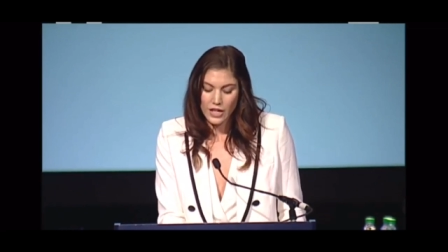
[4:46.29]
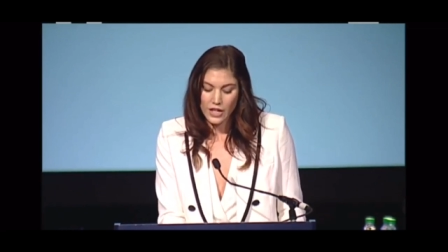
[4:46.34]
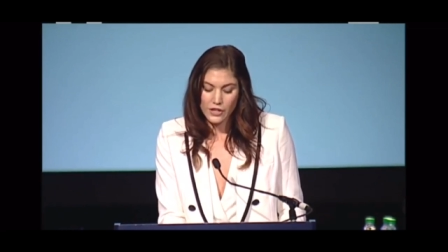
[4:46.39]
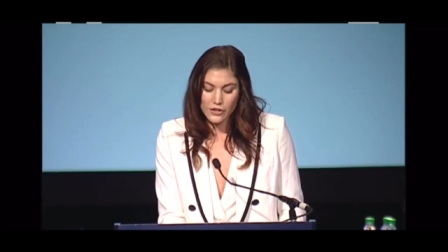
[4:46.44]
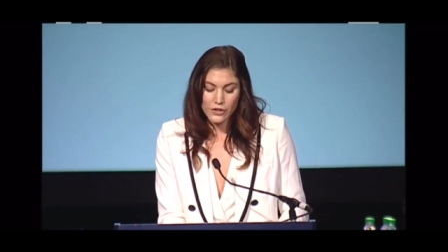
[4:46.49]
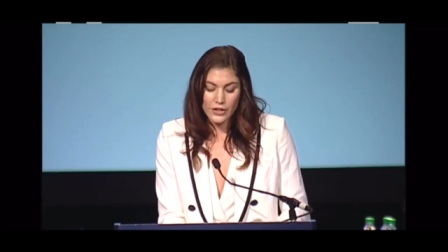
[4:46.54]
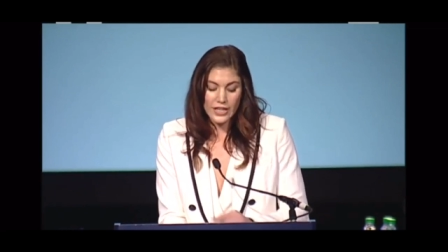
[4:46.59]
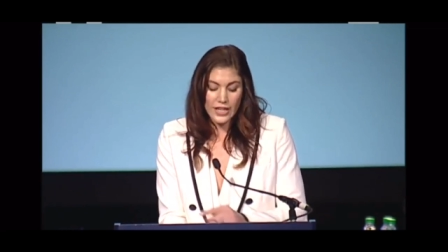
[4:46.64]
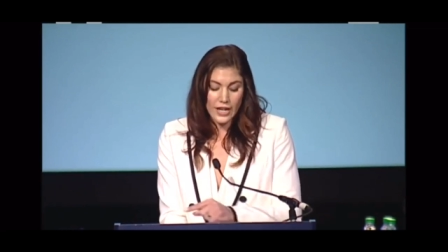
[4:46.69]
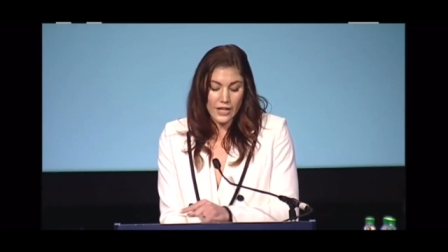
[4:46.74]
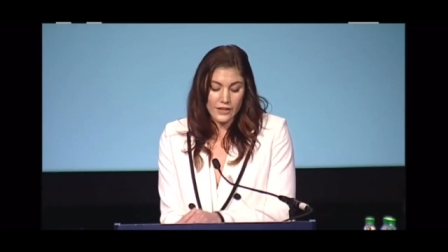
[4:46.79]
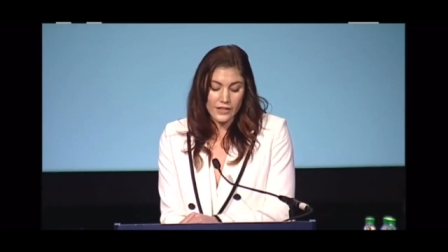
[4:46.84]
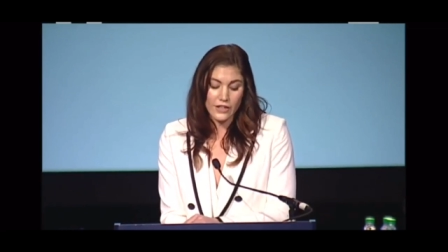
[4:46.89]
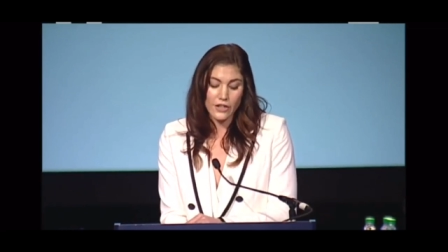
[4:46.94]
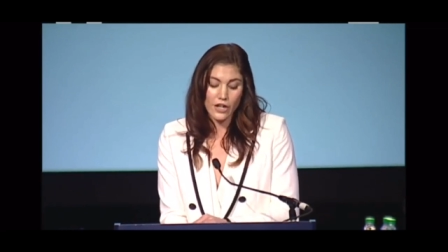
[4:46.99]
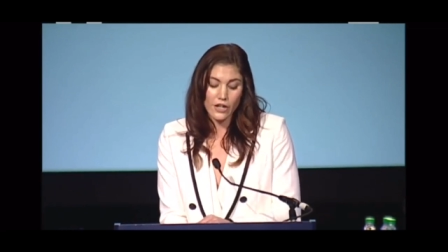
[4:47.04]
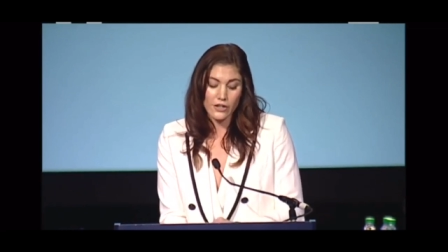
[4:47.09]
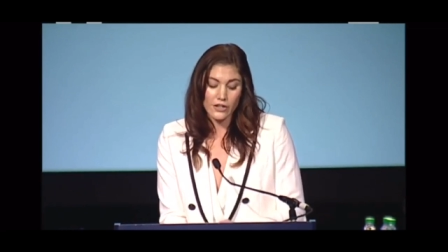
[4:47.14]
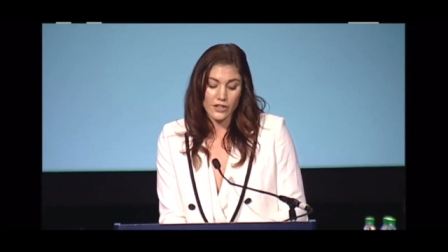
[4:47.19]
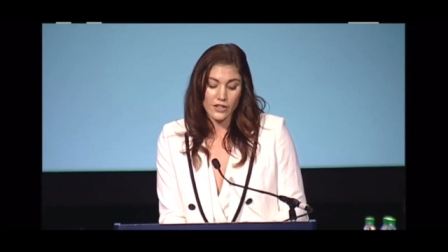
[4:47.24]
under Kathy
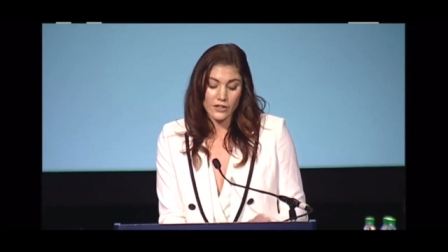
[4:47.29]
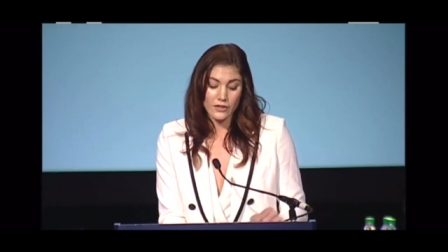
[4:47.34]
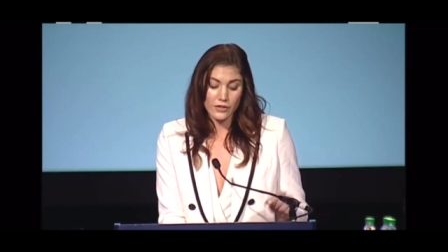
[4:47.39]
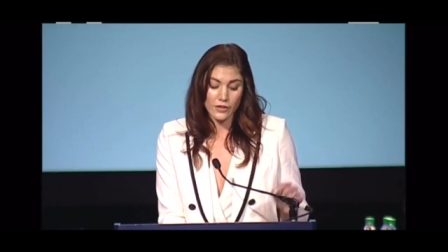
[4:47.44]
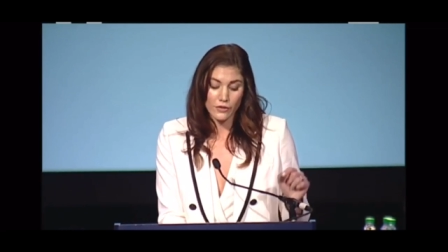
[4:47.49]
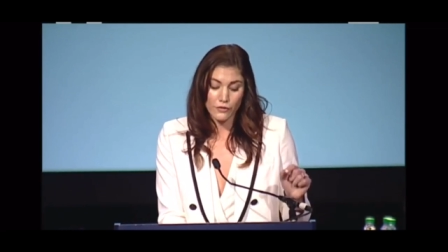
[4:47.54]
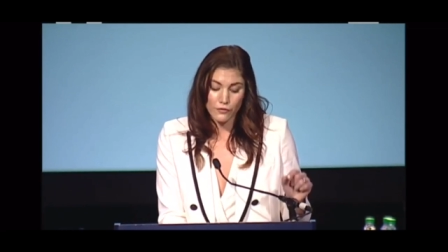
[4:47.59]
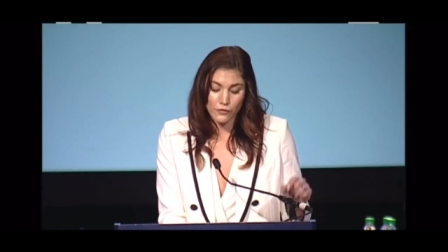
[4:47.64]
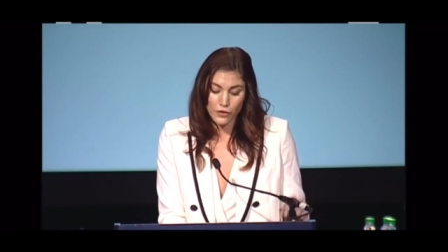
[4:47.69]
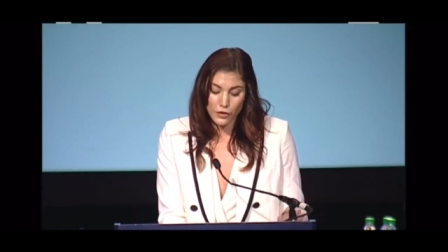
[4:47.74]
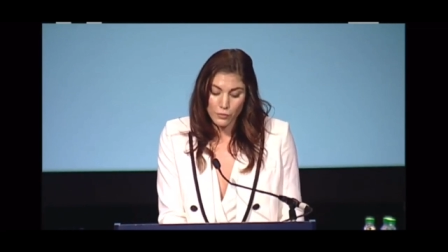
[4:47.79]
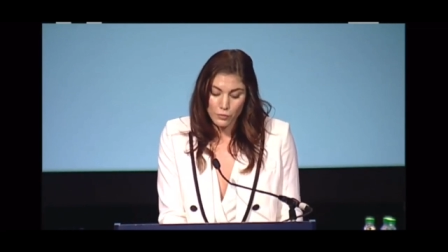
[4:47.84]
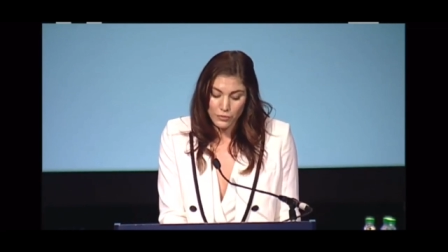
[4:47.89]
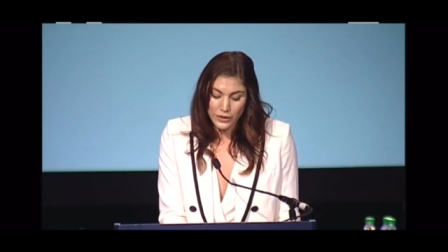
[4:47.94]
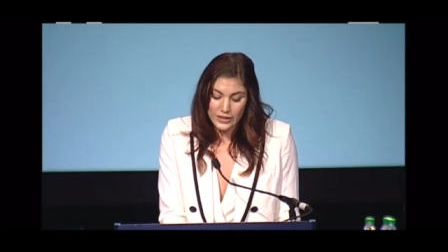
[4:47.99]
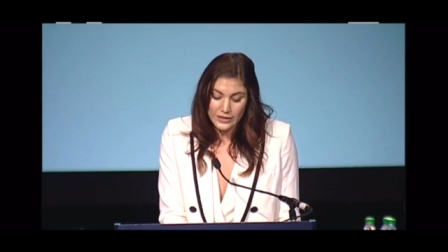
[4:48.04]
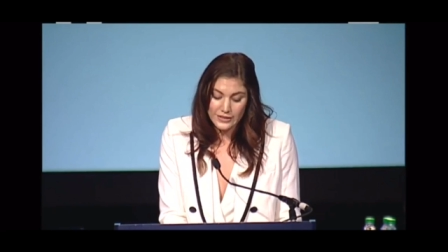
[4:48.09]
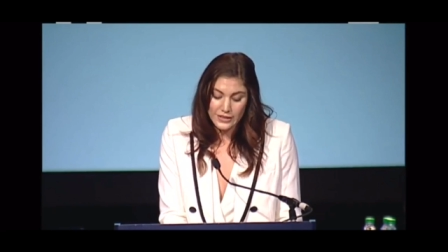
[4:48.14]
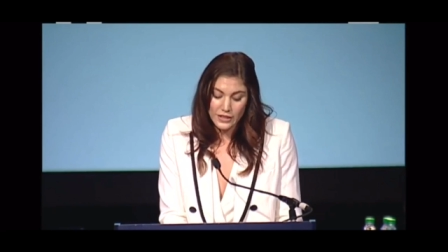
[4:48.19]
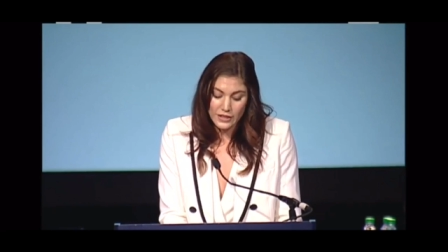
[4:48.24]
Carter for a
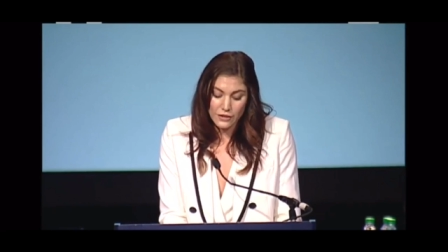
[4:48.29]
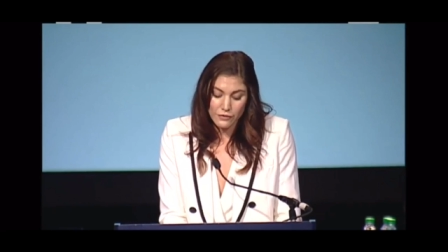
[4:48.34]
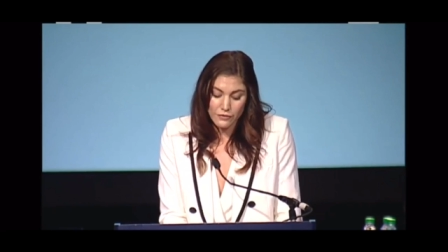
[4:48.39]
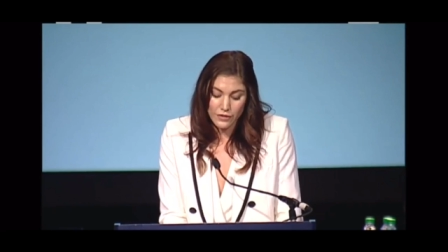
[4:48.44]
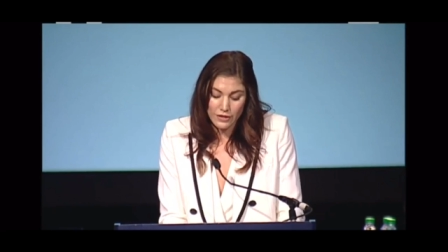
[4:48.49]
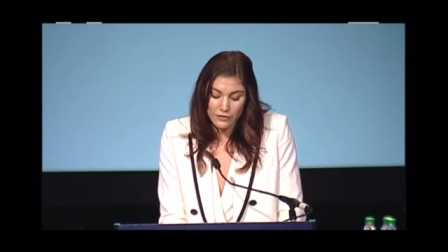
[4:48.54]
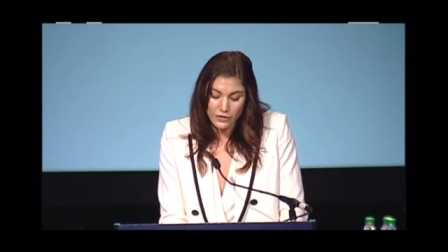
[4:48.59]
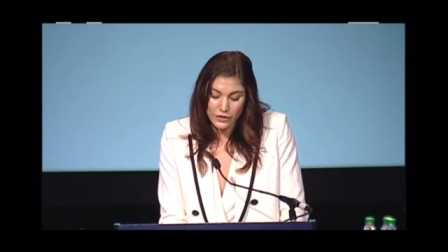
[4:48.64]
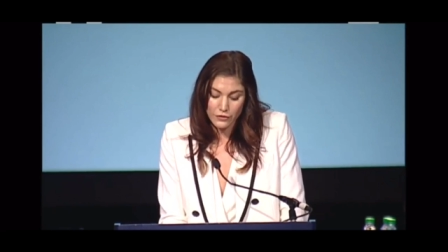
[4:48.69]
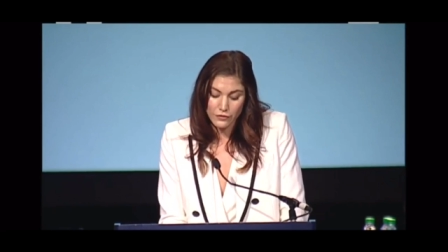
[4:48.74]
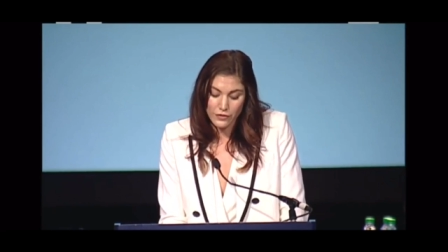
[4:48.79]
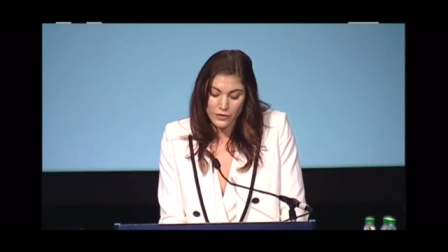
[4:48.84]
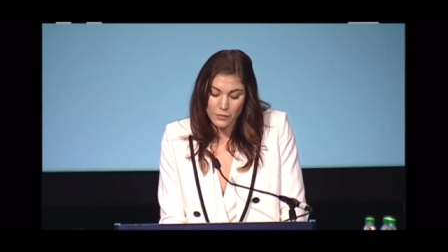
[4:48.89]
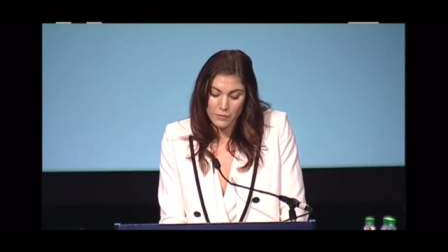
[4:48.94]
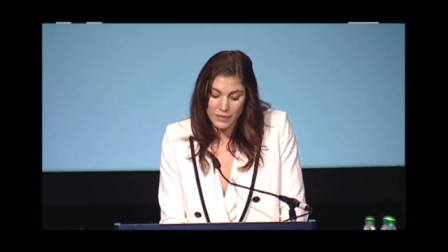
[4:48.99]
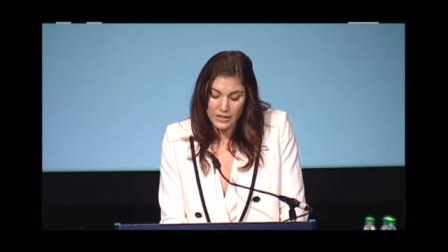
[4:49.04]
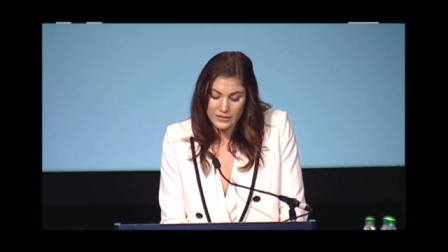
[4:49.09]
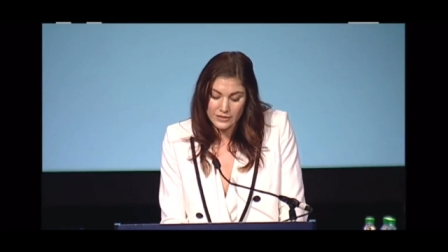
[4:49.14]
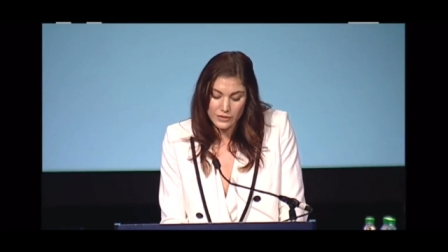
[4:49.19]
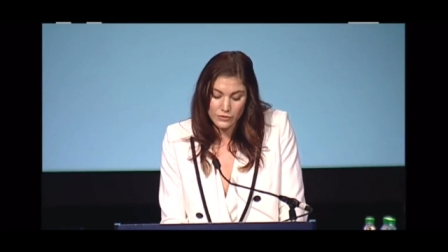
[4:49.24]
breakdown of revenue for
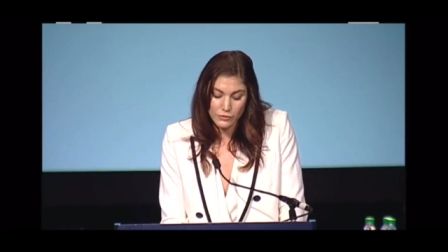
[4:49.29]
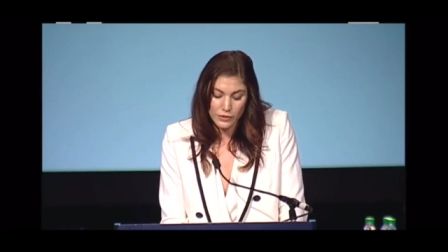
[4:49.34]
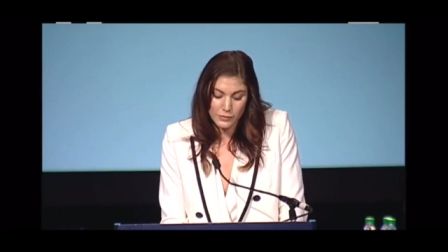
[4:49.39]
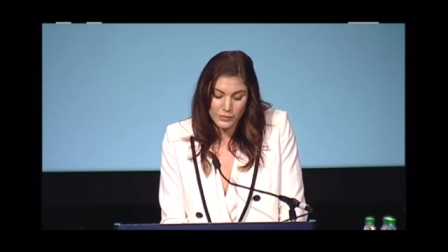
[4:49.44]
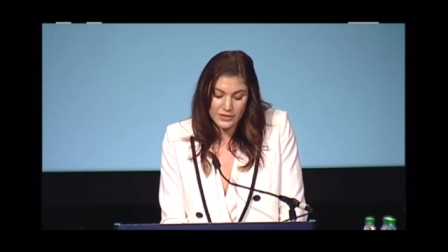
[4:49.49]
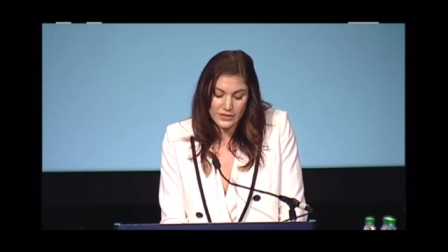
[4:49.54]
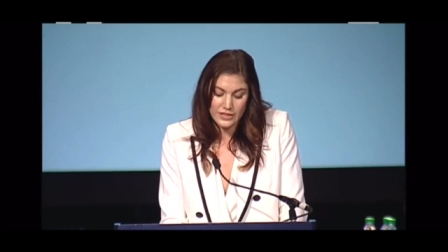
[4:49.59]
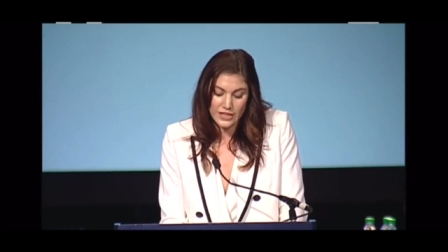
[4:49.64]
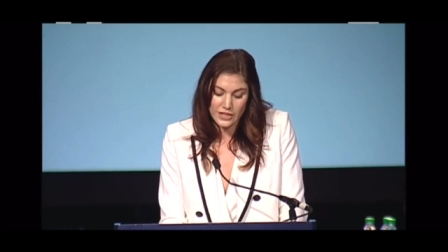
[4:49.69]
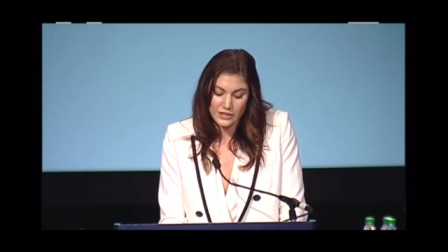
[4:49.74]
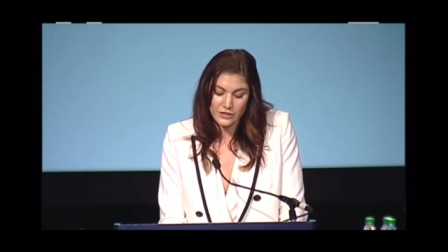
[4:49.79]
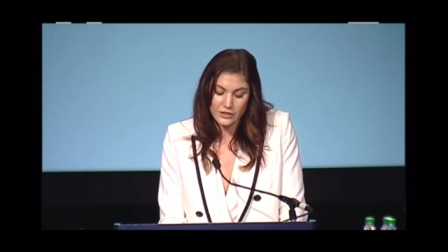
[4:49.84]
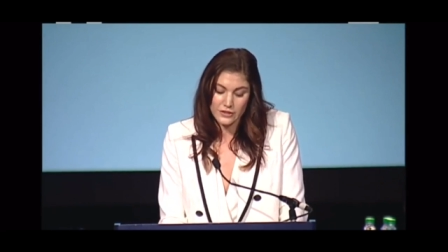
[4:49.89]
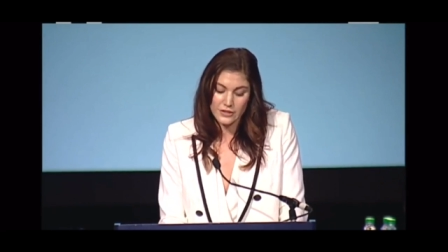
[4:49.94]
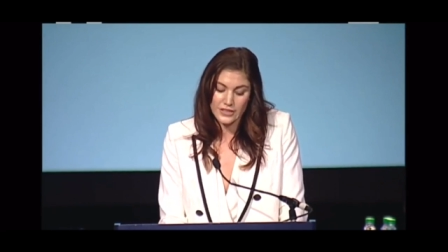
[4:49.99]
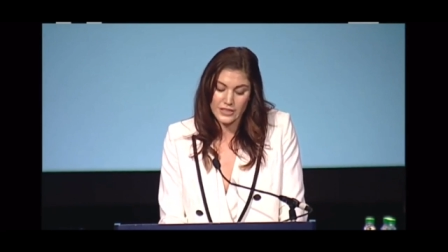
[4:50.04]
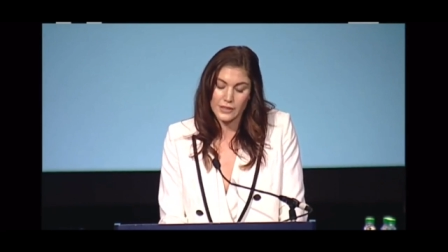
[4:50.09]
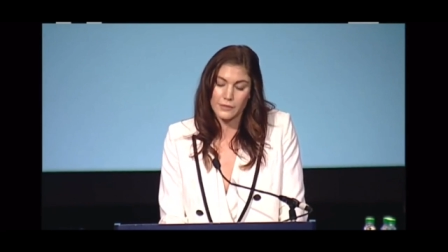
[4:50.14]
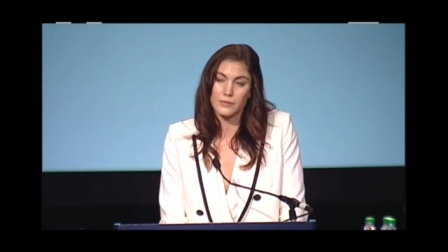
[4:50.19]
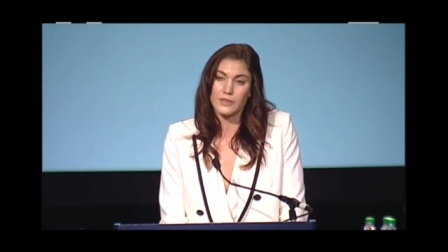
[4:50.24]
the men's and women's
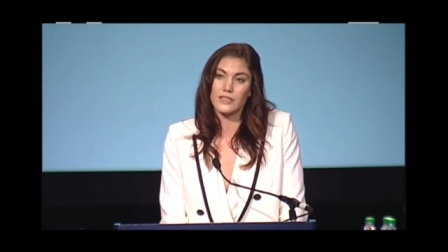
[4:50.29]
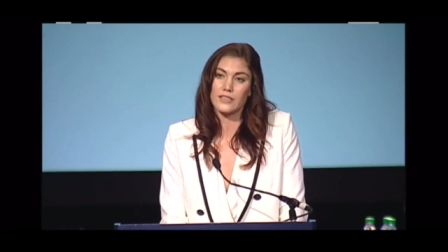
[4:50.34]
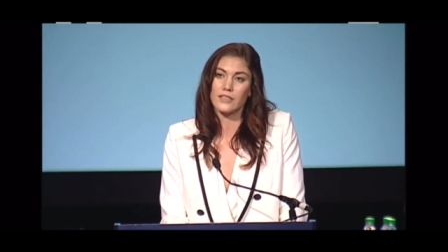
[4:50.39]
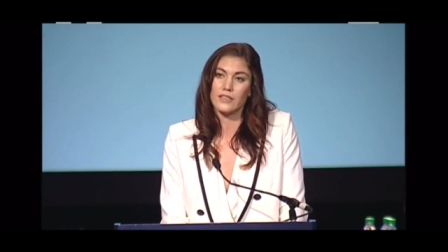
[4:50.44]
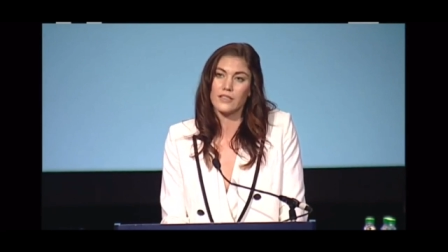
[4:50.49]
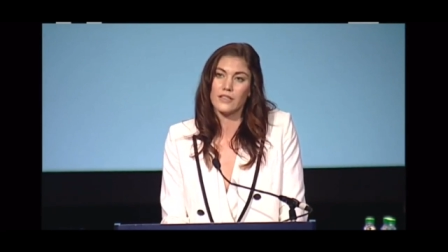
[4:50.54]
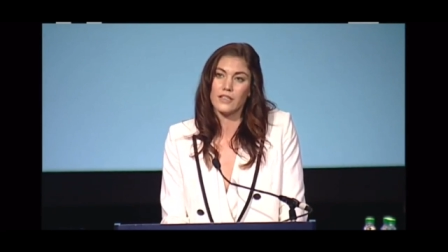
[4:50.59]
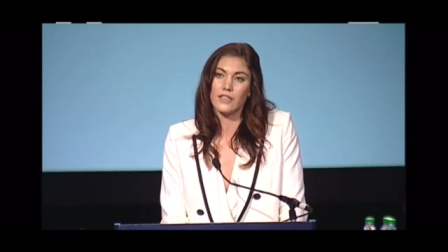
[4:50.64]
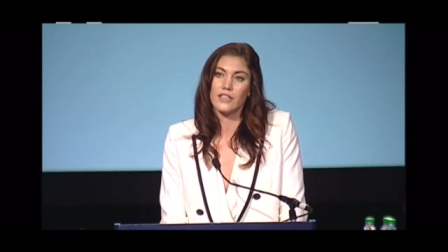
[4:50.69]
national teams,